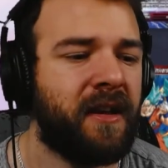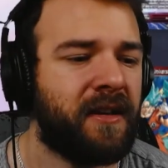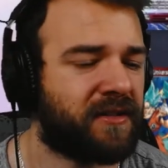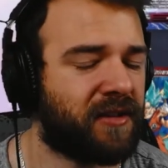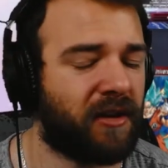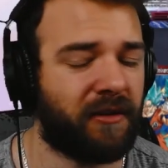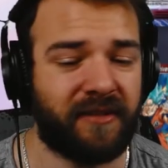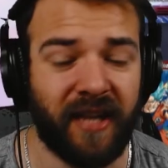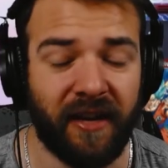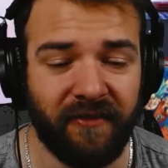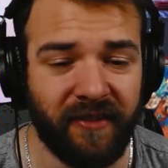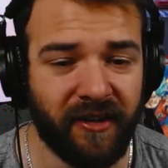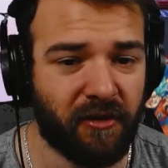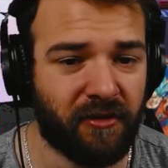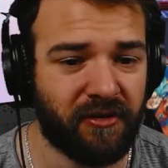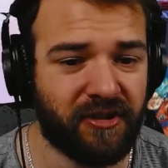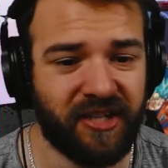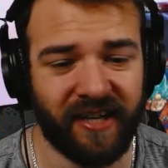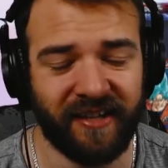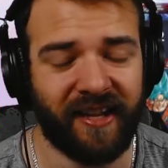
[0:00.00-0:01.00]
So definitely
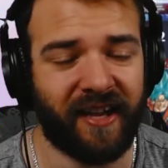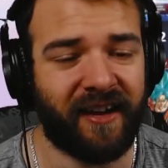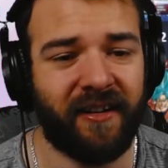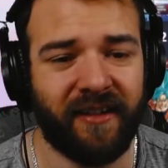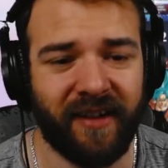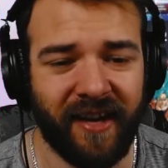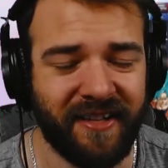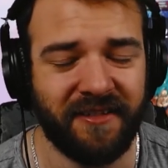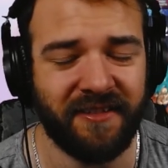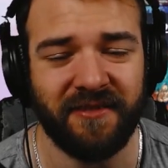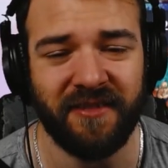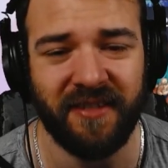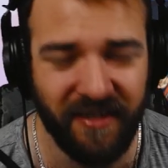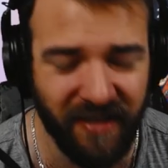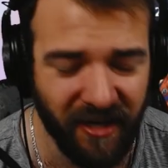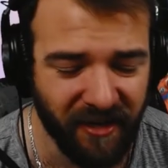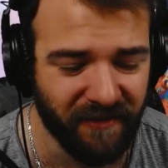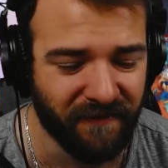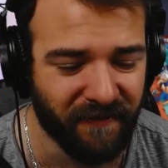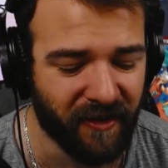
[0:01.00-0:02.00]
go check that out, guys. It was a
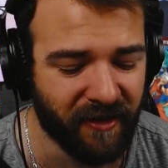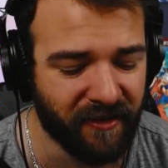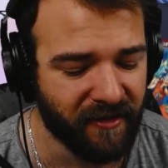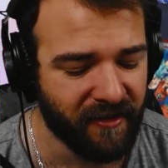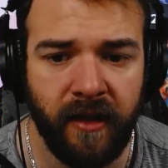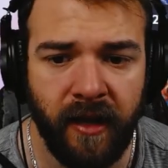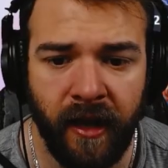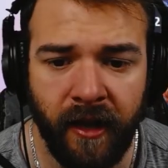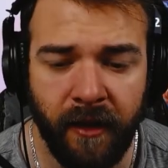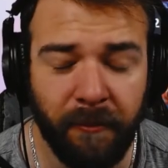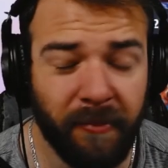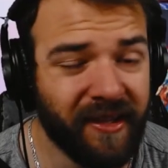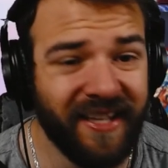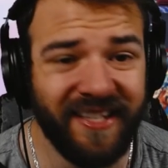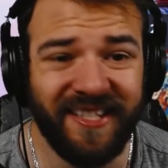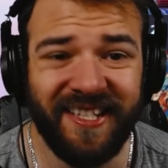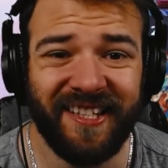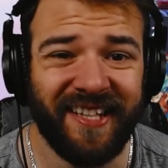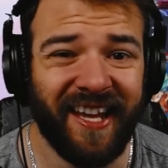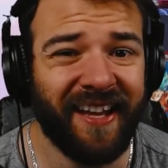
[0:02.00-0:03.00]
ton of fun. But
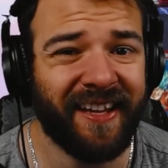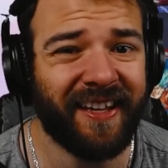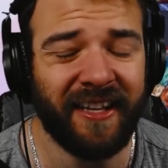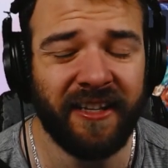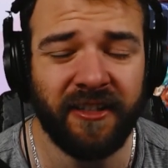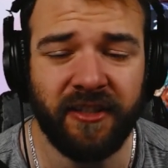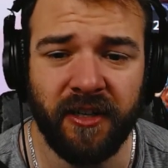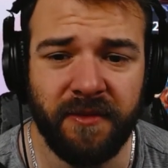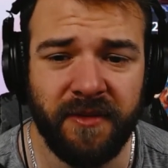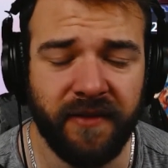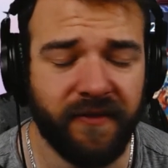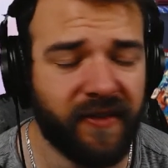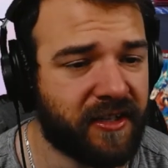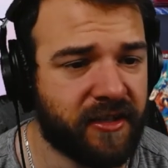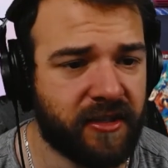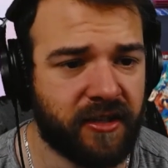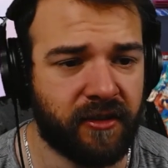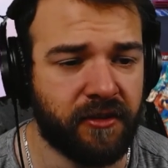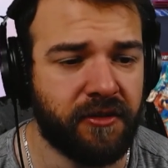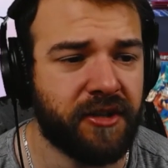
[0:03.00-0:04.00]
that's the deck. In terms of
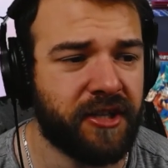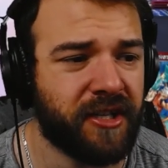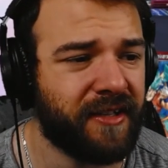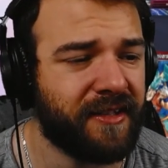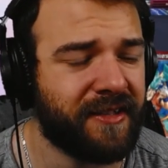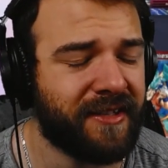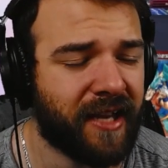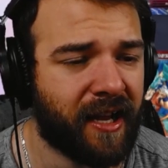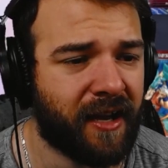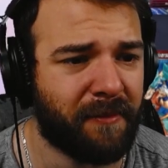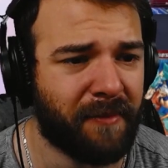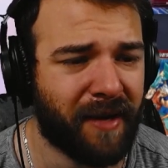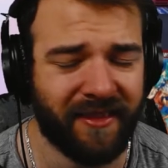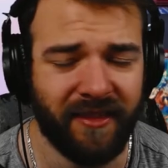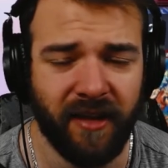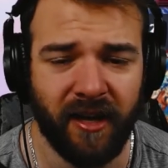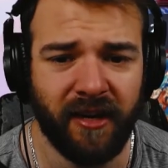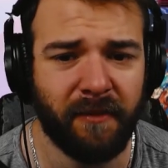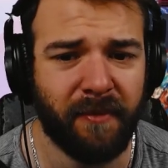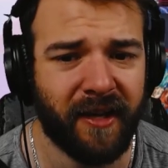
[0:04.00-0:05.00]
exclusions, I
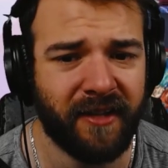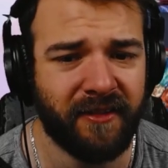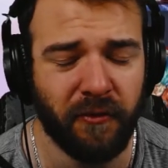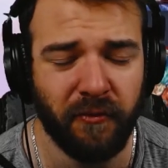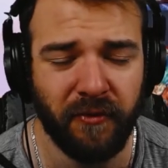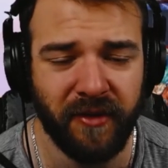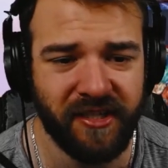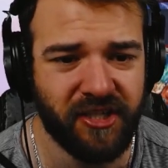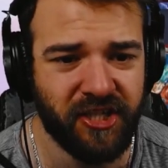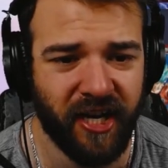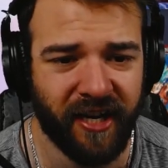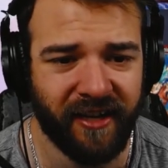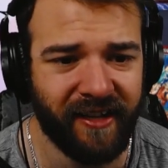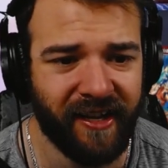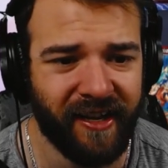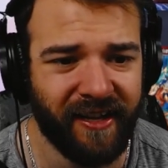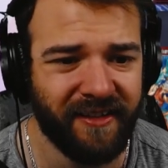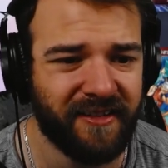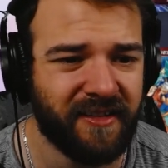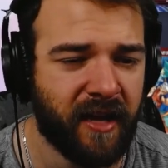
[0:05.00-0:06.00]
thought about the Whis check
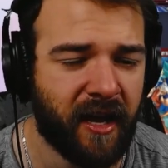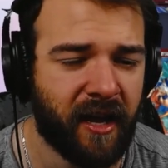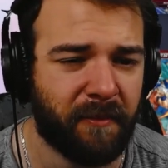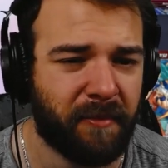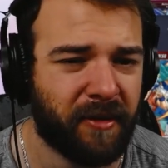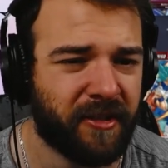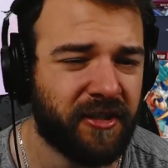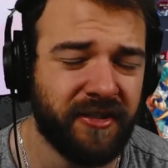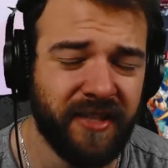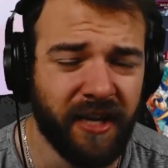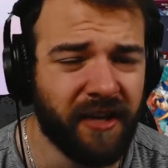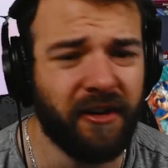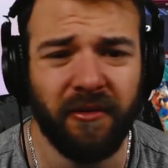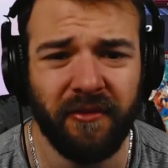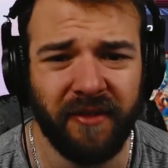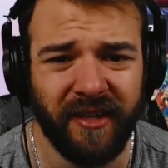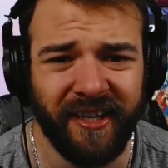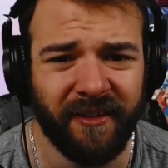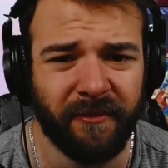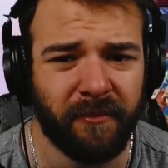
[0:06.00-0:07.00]
lands, but turns out you
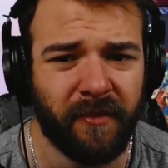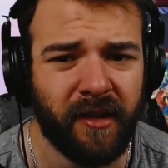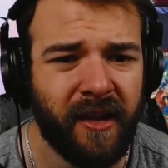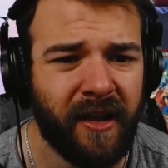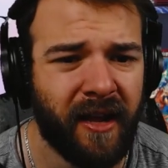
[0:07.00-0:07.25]
don't need them.